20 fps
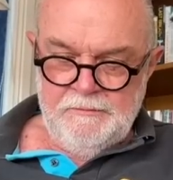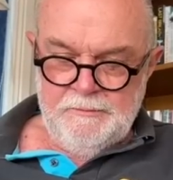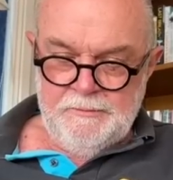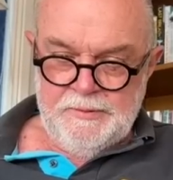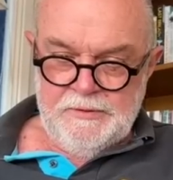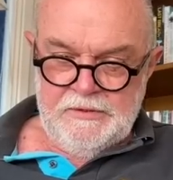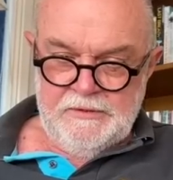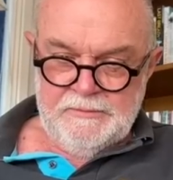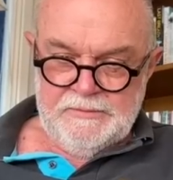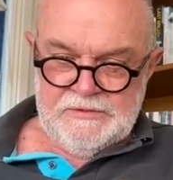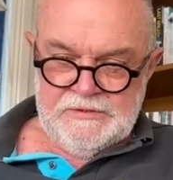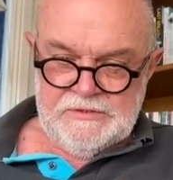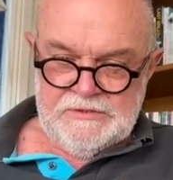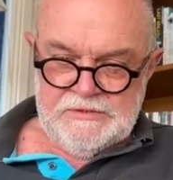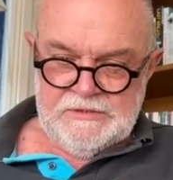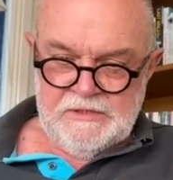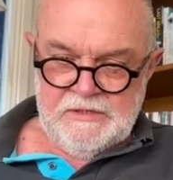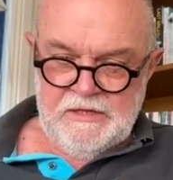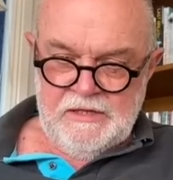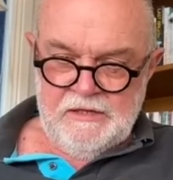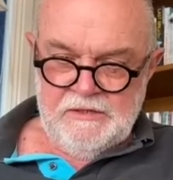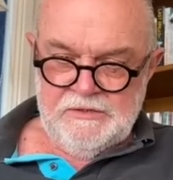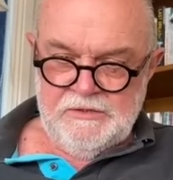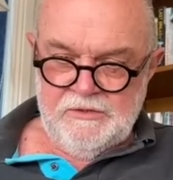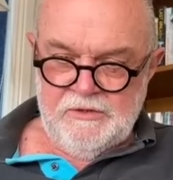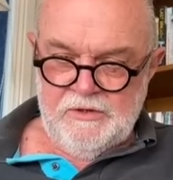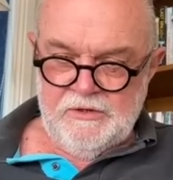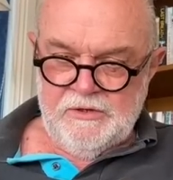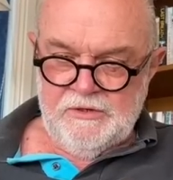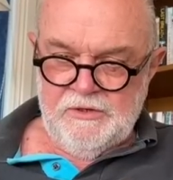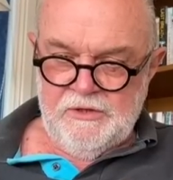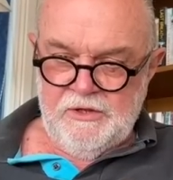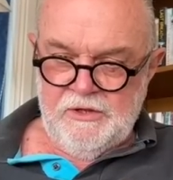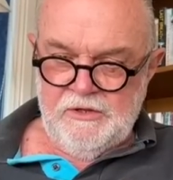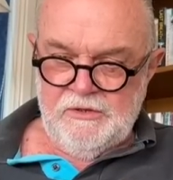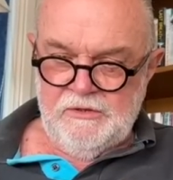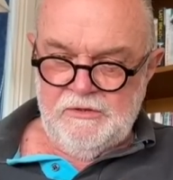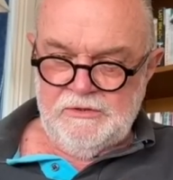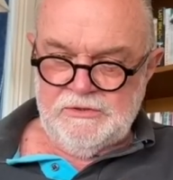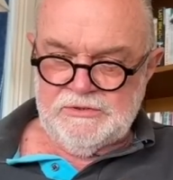Peeps, hello, Don.
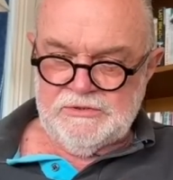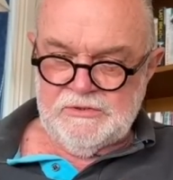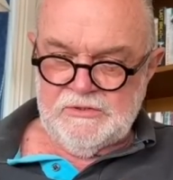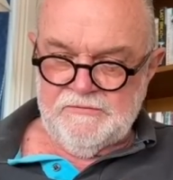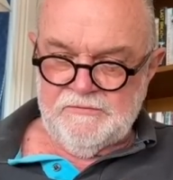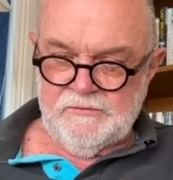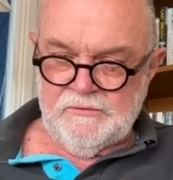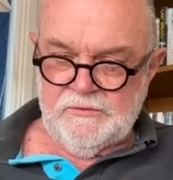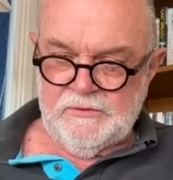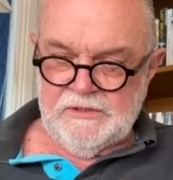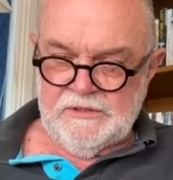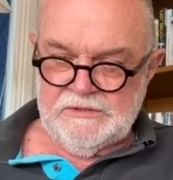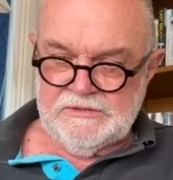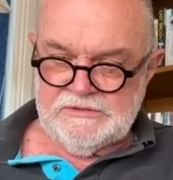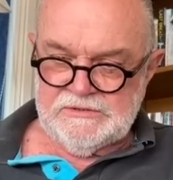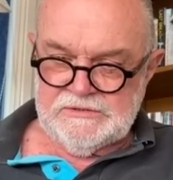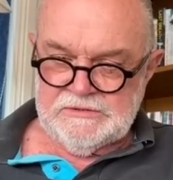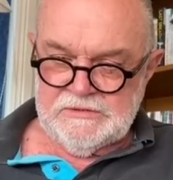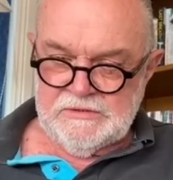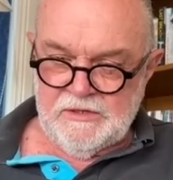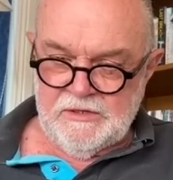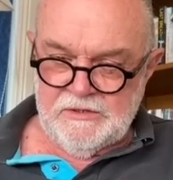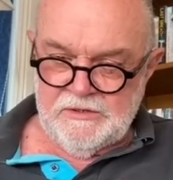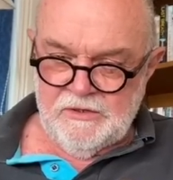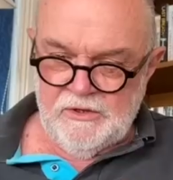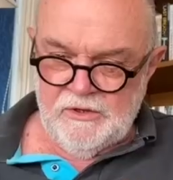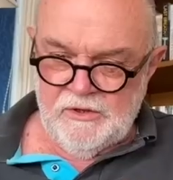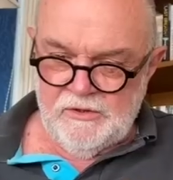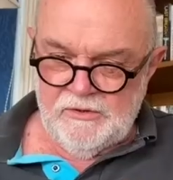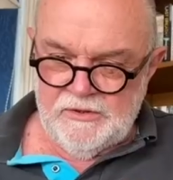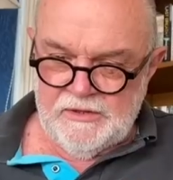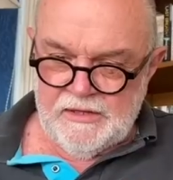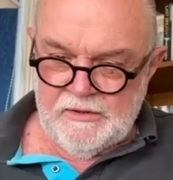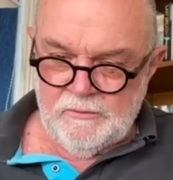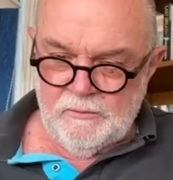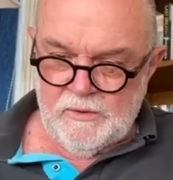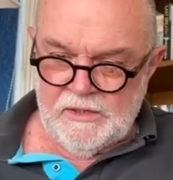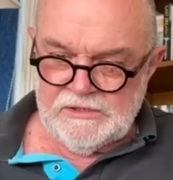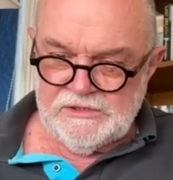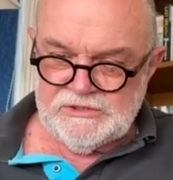I know
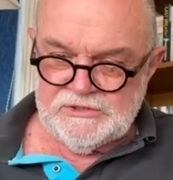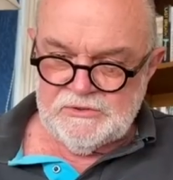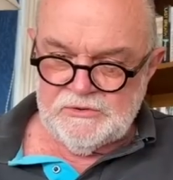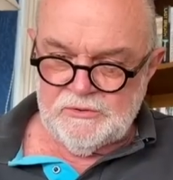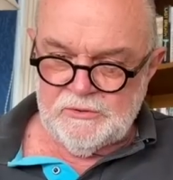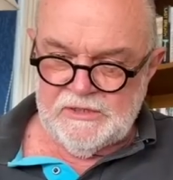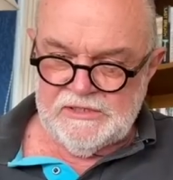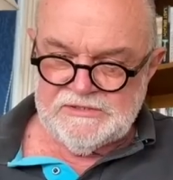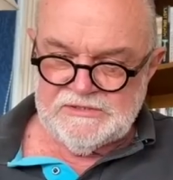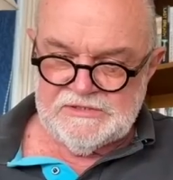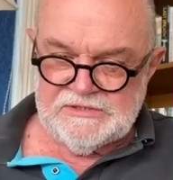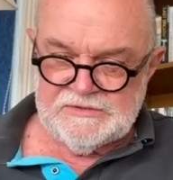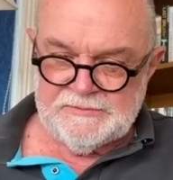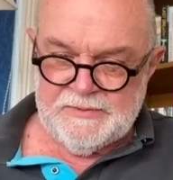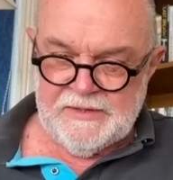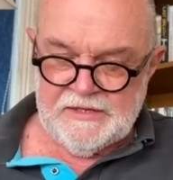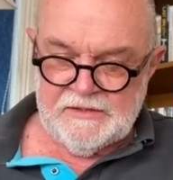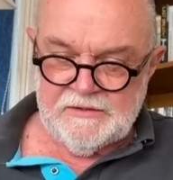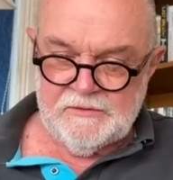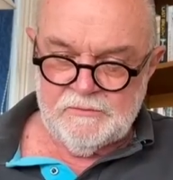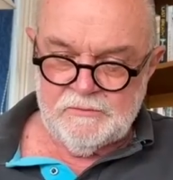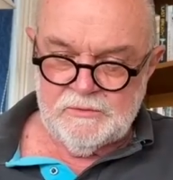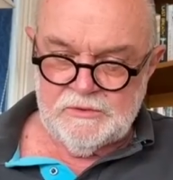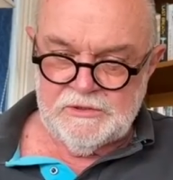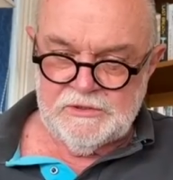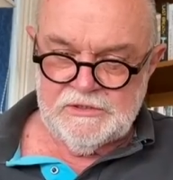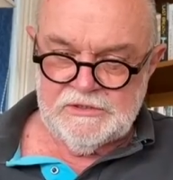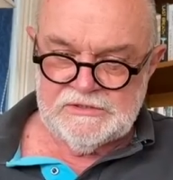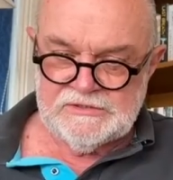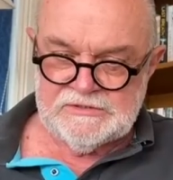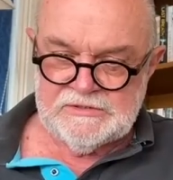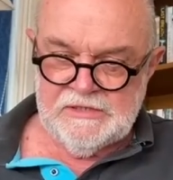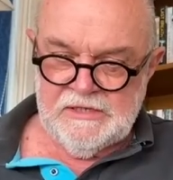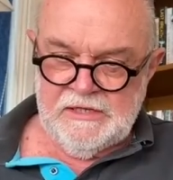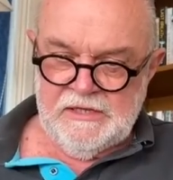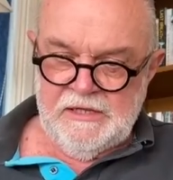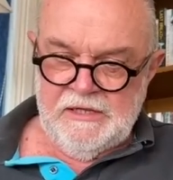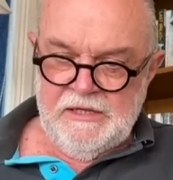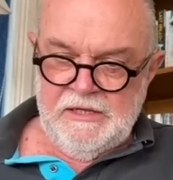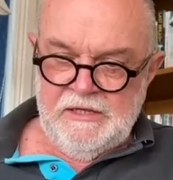that one should always expect the worst.
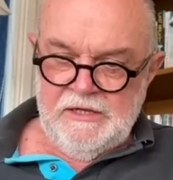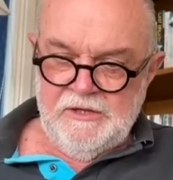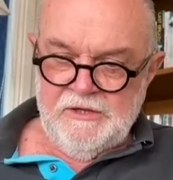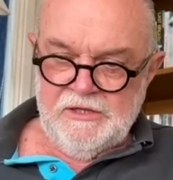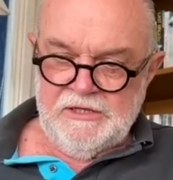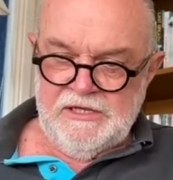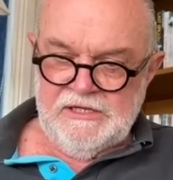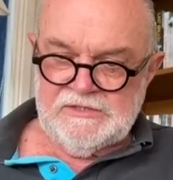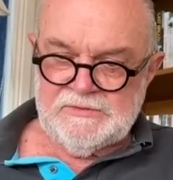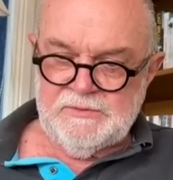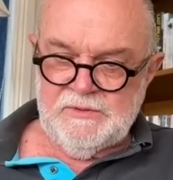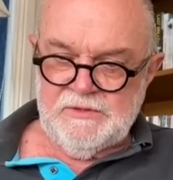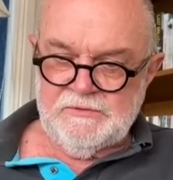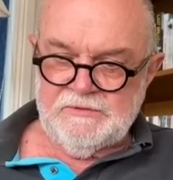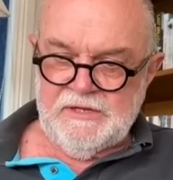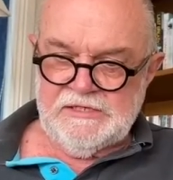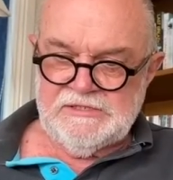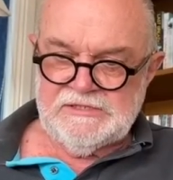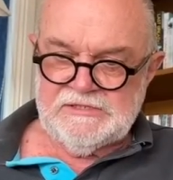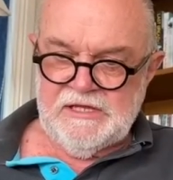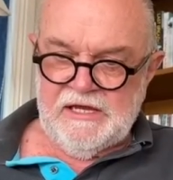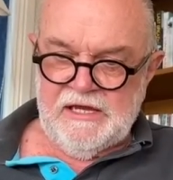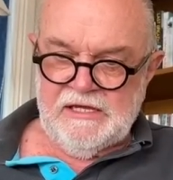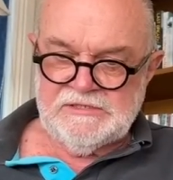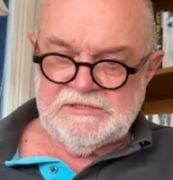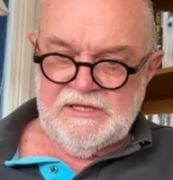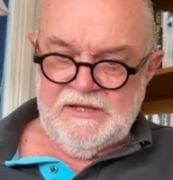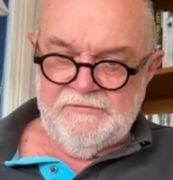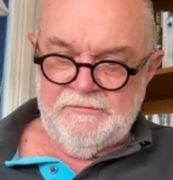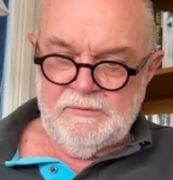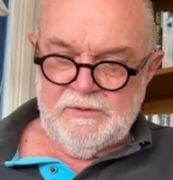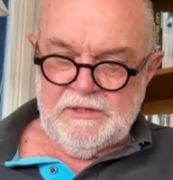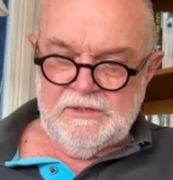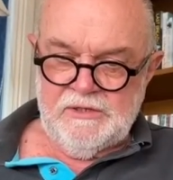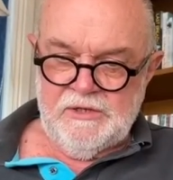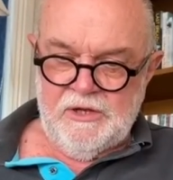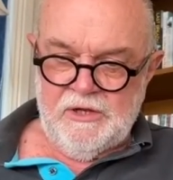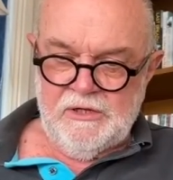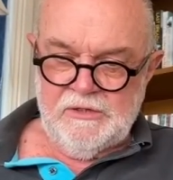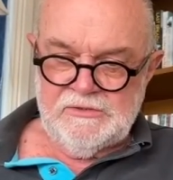And I guess when the race starts,
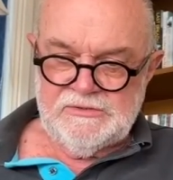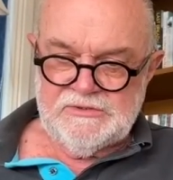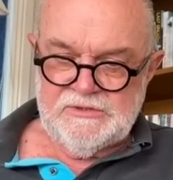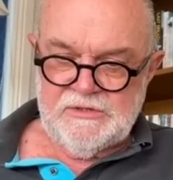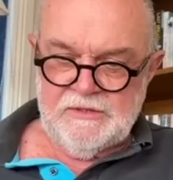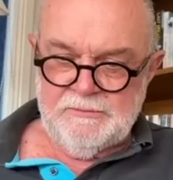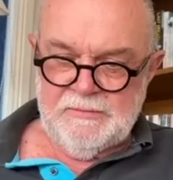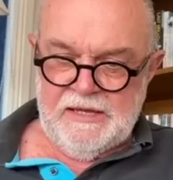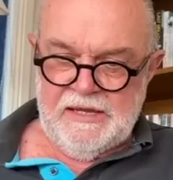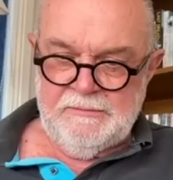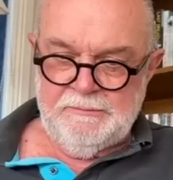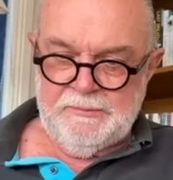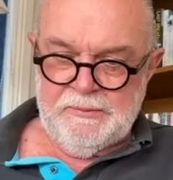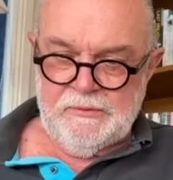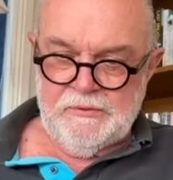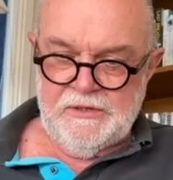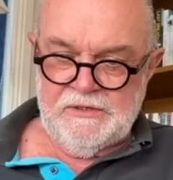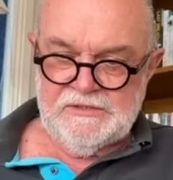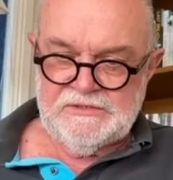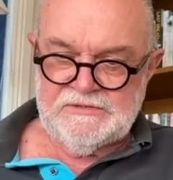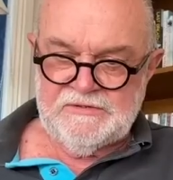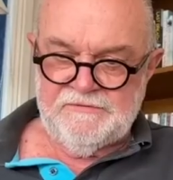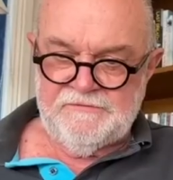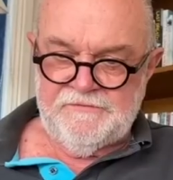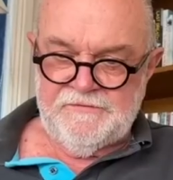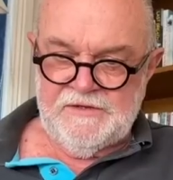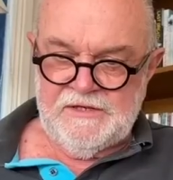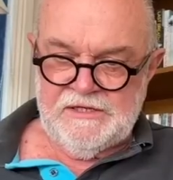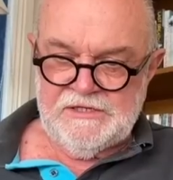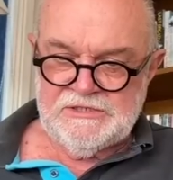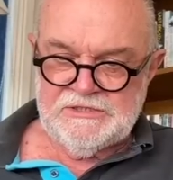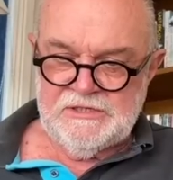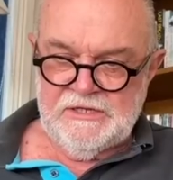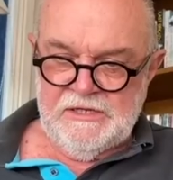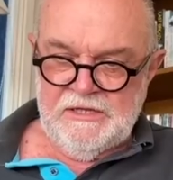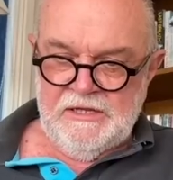everyone knows that the main point is to finish.